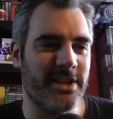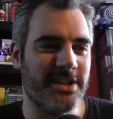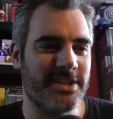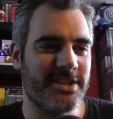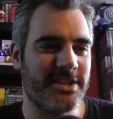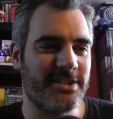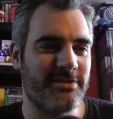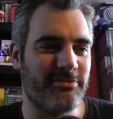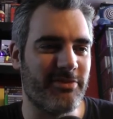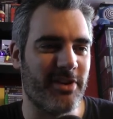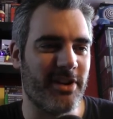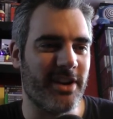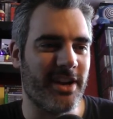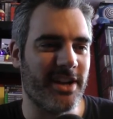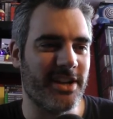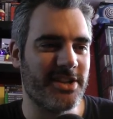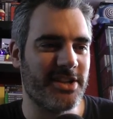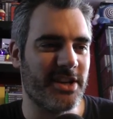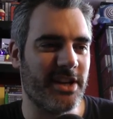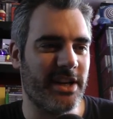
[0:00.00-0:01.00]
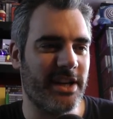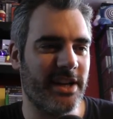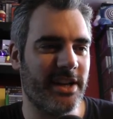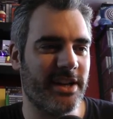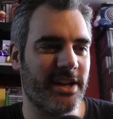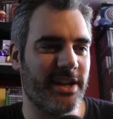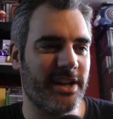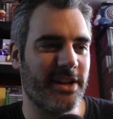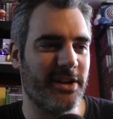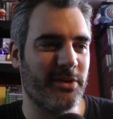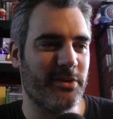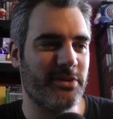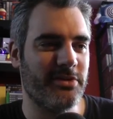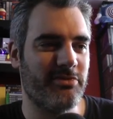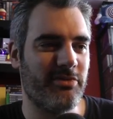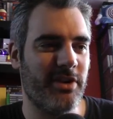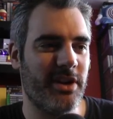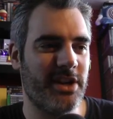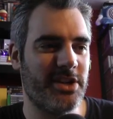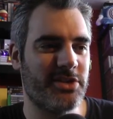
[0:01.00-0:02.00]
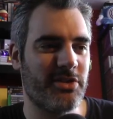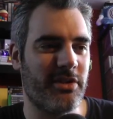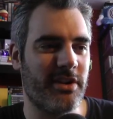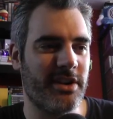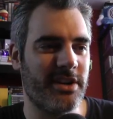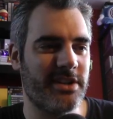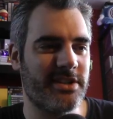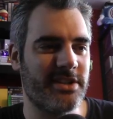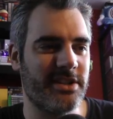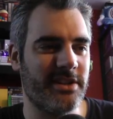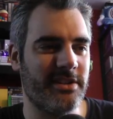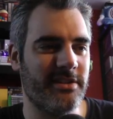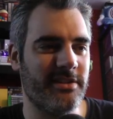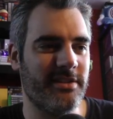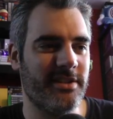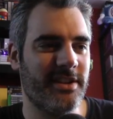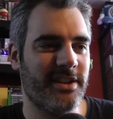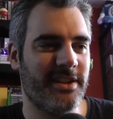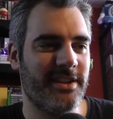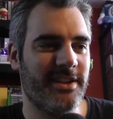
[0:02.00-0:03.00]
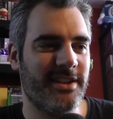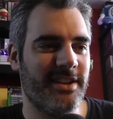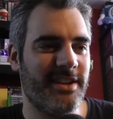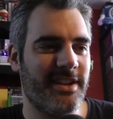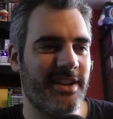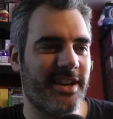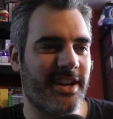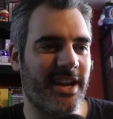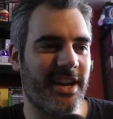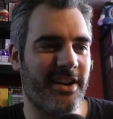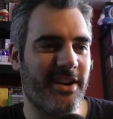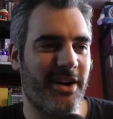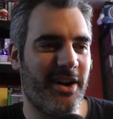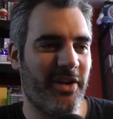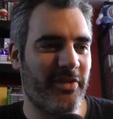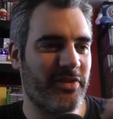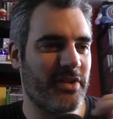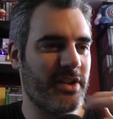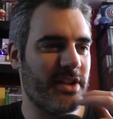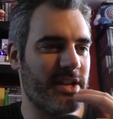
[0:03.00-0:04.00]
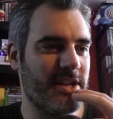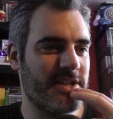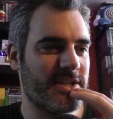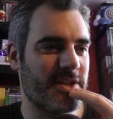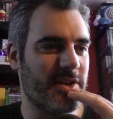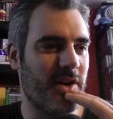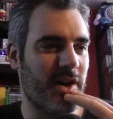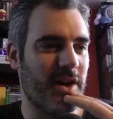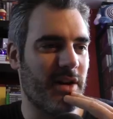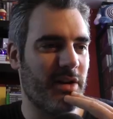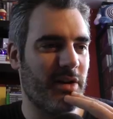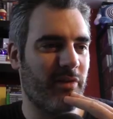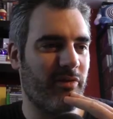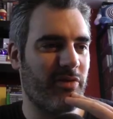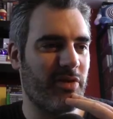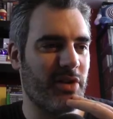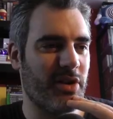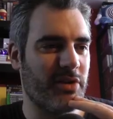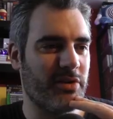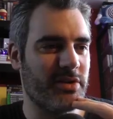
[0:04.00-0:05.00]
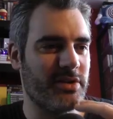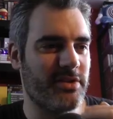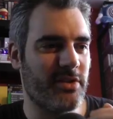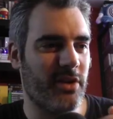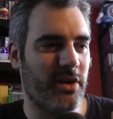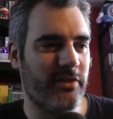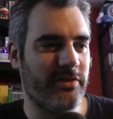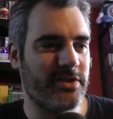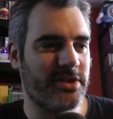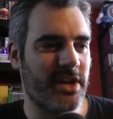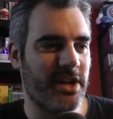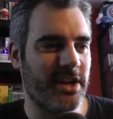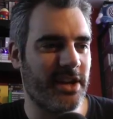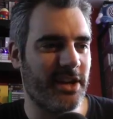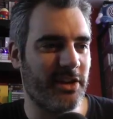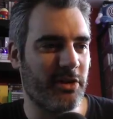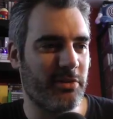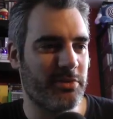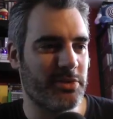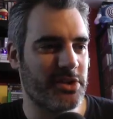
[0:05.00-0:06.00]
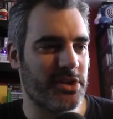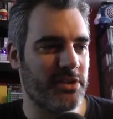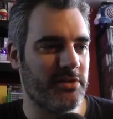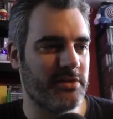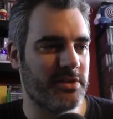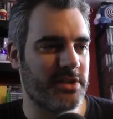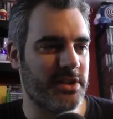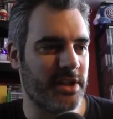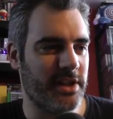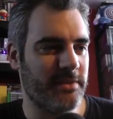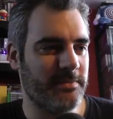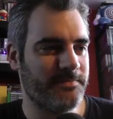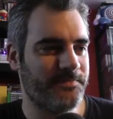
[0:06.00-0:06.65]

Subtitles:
this run actually, and I was really trying to get after this guy and look for an overtaking opportunity.